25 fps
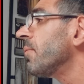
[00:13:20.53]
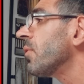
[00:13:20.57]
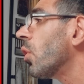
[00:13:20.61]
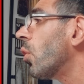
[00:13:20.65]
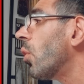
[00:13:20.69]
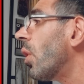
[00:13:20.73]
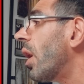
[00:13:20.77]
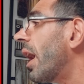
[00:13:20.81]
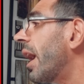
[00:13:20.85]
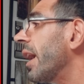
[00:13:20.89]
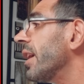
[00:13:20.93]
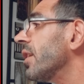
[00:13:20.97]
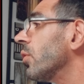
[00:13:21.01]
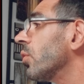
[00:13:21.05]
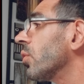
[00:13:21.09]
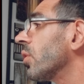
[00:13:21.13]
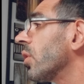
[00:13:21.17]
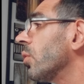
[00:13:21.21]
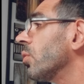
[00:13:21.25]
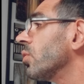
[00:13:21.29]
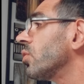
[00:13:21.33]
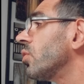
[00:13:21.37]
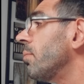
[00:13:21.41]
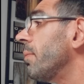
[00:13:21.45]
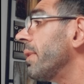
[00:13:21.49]
Ohio,
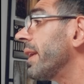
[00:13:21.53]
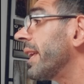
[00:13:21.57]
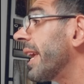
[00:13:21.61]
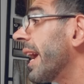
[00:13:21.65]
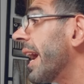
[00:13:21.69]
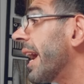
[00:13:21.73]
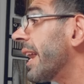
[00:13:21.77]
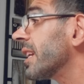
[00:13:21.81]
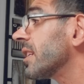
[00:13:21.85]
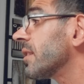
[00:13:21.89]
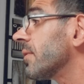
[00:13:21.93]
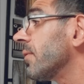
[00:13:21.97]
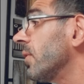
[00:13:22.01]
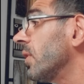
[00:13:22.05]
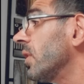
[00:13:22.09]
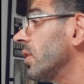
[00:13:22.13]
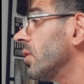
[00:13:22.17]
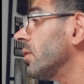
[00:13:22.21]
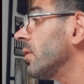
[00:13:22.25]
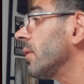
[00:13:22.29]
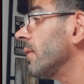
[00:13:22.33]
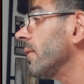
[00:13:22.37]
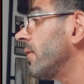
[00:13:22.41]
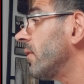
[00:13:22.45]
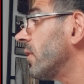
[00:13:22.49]
going to
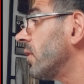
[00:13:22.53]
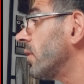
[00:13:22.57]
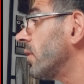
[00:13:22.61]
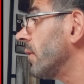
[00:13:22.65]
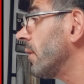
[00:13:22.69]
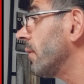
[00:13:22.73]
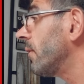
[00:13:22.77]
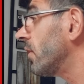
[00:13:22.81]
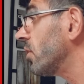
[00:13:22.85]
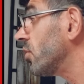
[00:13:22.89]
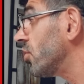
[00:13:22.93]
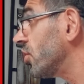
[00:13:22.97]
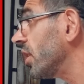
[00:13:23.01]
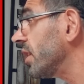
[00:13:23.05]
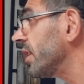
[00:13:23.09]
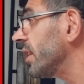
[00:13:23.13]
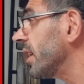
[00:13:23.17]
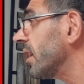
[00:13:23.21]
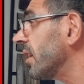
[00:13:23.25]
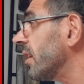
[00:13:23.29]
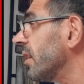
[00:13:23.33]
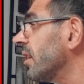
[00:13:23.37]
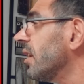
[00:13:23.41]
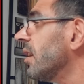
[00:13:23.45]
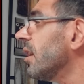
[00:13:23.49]
Mechanicsville,
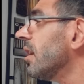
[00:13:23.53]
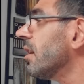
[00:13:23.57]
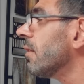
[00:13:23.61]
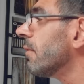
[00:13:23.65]
Virginia.